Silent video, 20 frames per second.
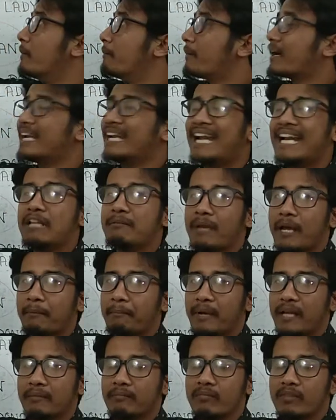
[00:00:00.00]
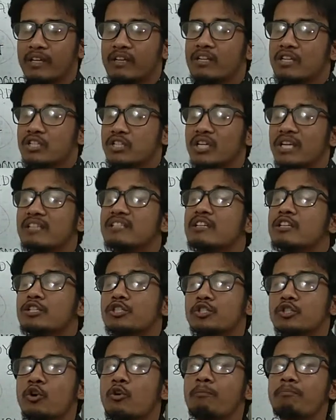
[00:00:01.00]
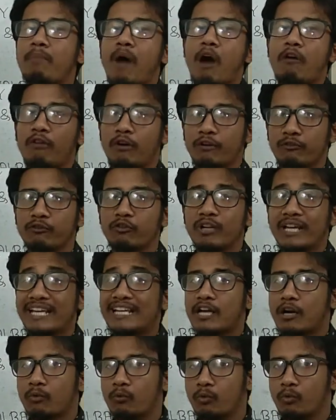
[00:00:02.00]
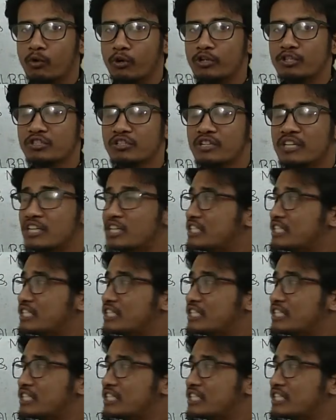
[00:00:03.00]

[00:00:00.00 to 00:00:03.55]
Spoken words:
But Lady Macbeth, she is so powerful in her words,